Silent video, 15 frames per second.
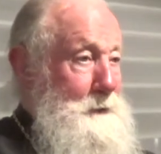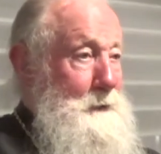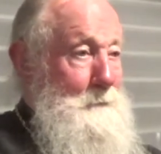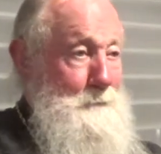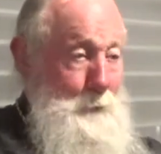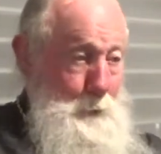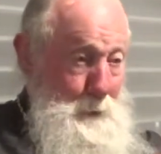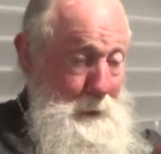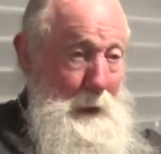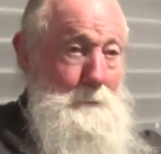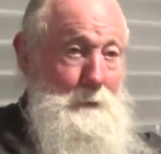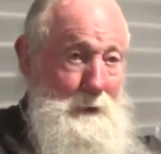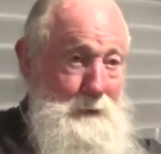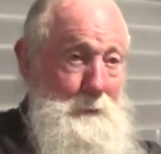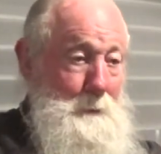I'm following a
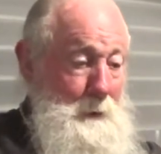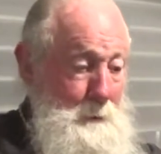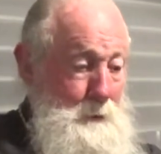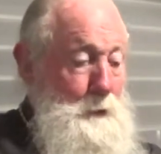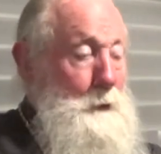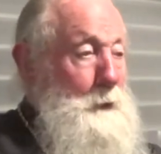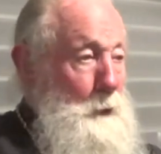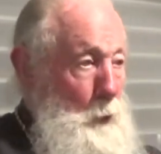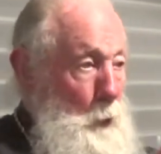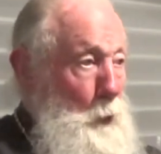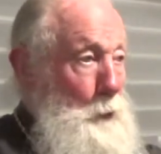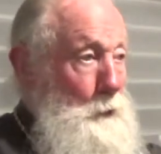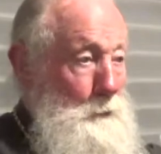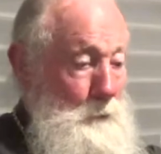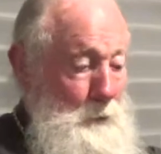recipe. I'm doing an
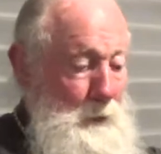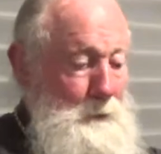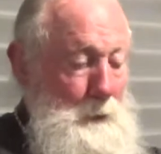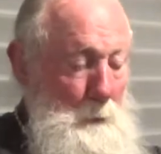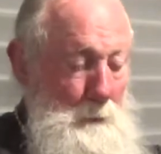order of things.